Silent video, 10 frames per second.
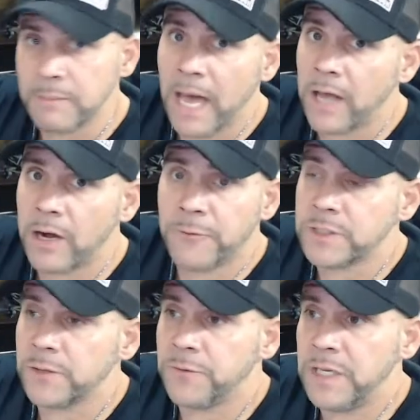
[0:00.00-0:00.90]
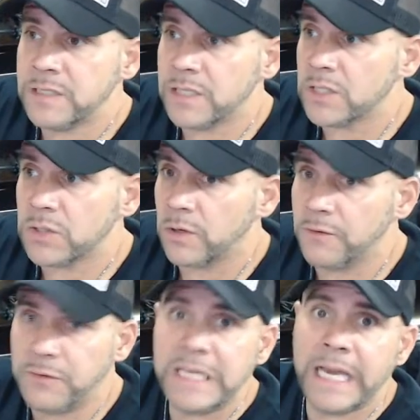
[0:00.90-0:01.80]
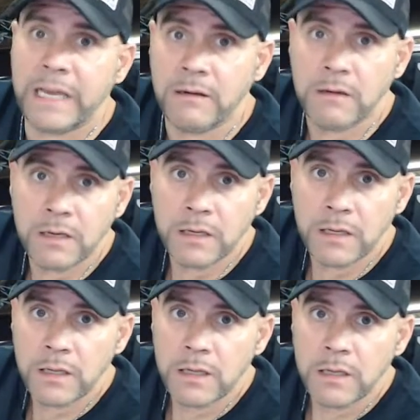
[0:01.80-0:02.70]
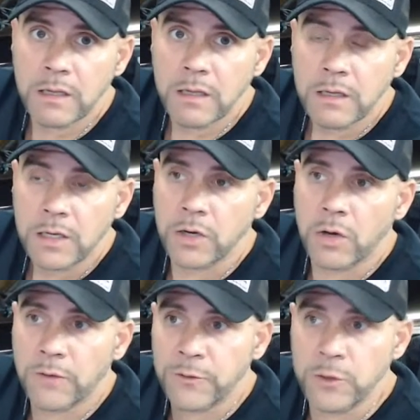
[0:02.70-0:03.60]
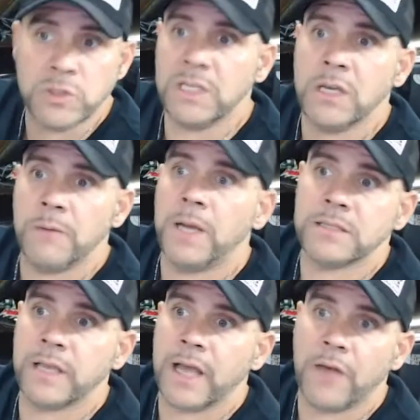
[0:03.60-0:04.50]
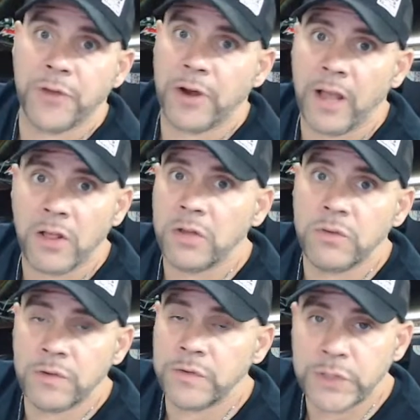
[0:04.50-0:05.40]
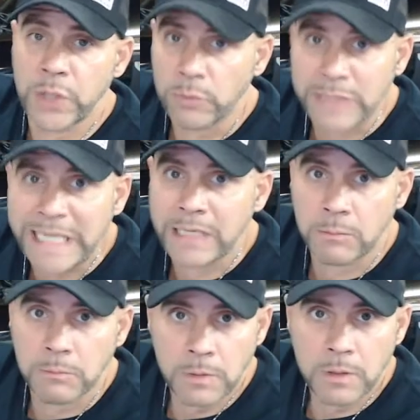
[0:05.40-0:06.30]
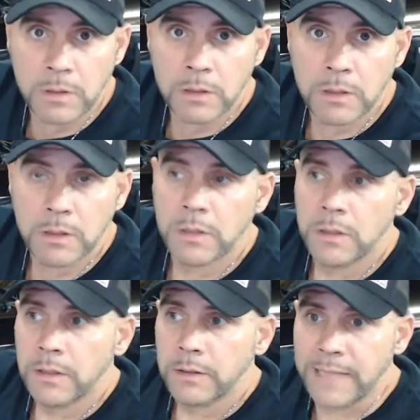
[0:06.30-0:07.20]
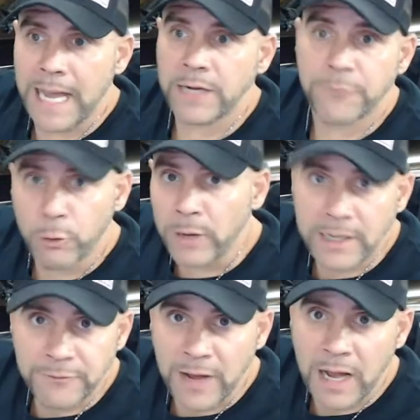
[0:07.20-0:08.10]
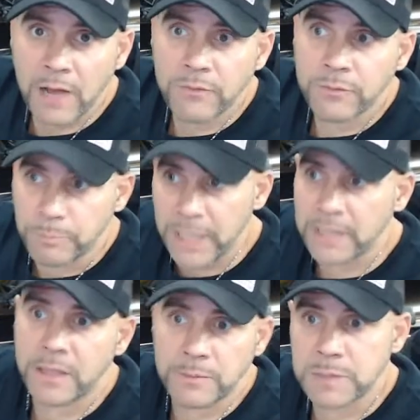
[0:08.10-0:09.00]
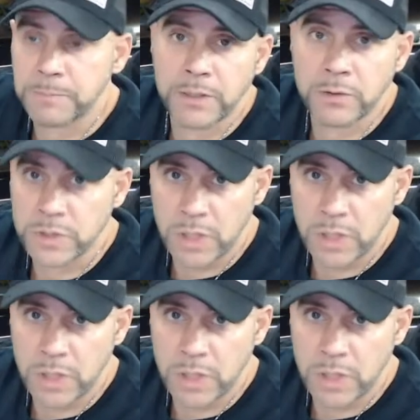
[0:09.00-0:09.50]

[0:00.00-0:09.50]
matter if it's a V6 or a V8. You know, if you see a Mustang out there, hell, even if you don't need them, 94, 95, pick them spindles